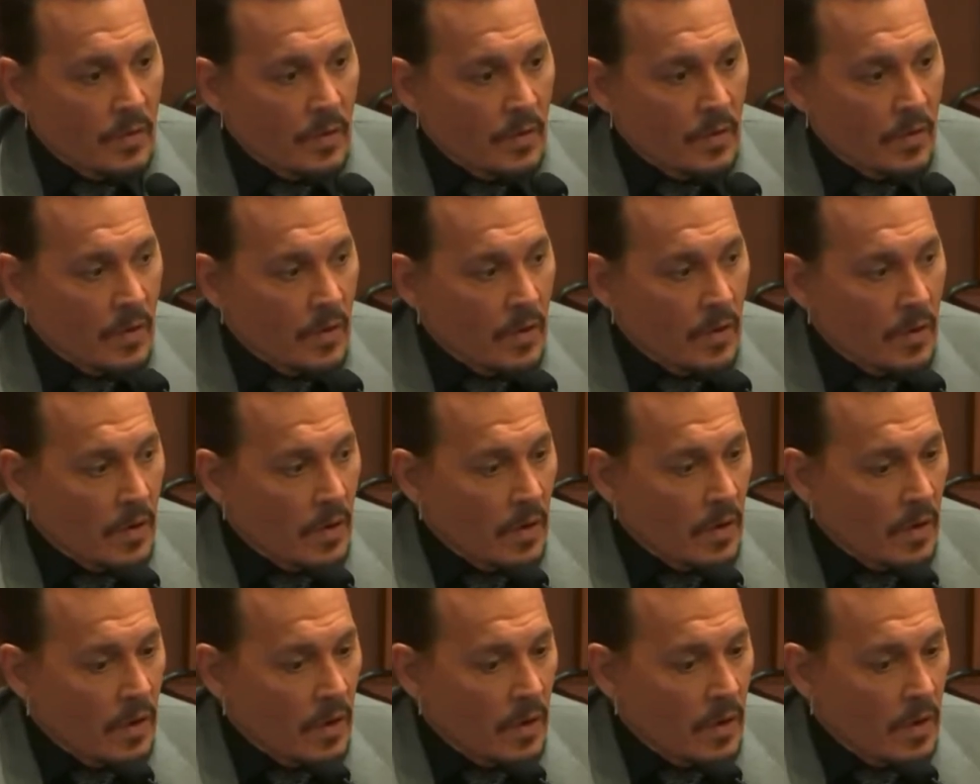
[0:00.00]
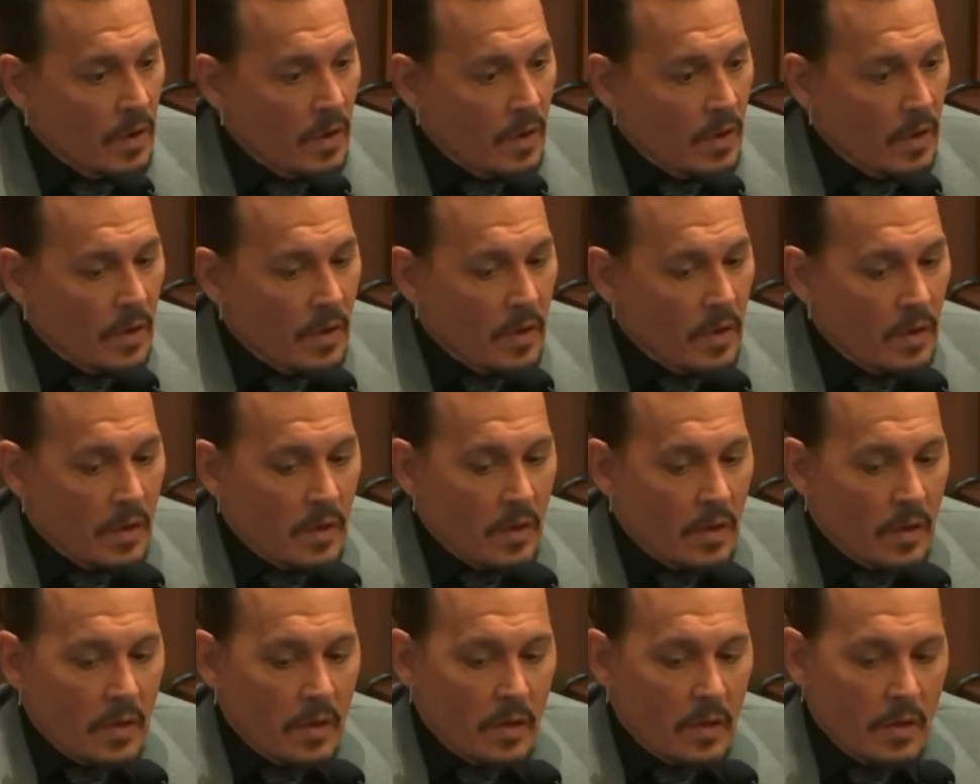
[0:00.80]

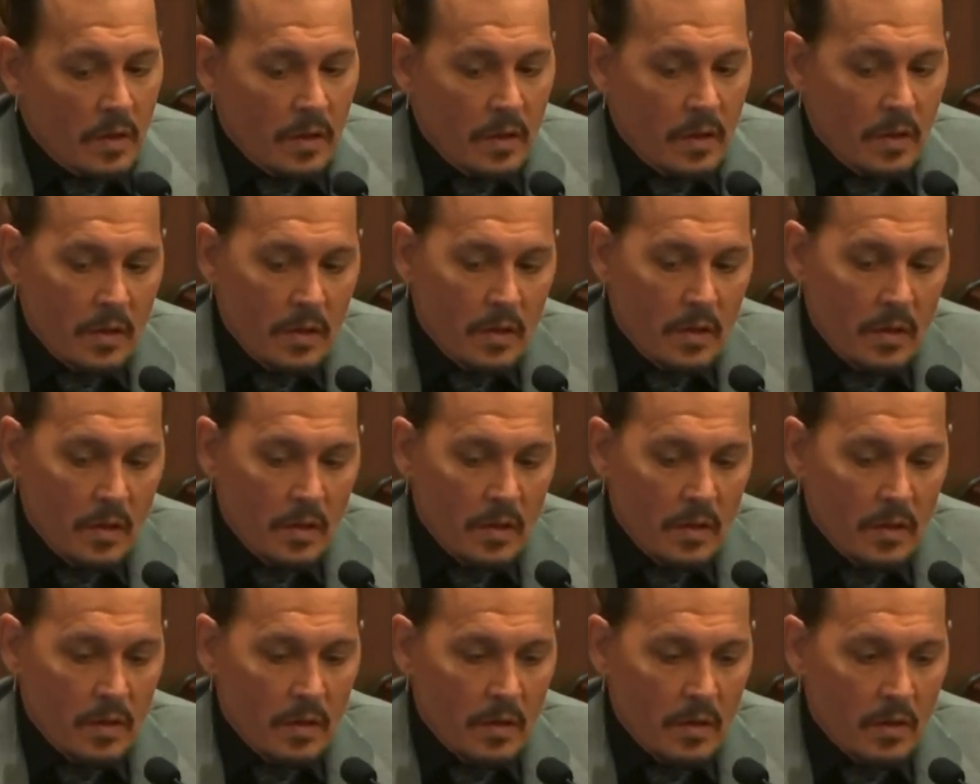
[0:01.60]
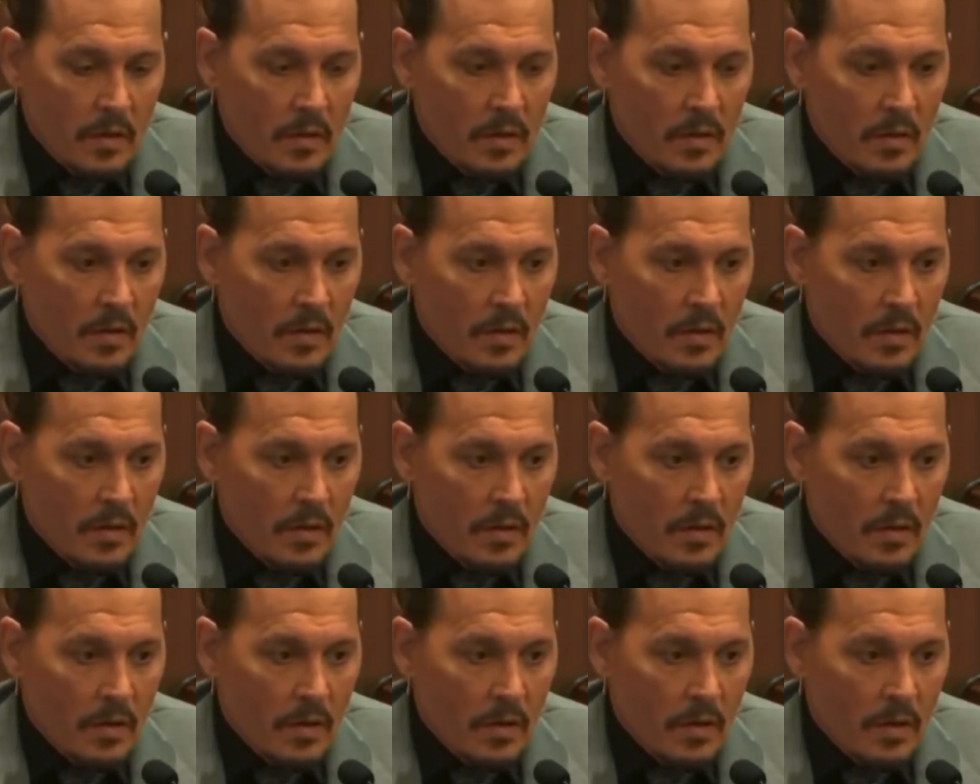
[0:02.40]
Nobody speaks.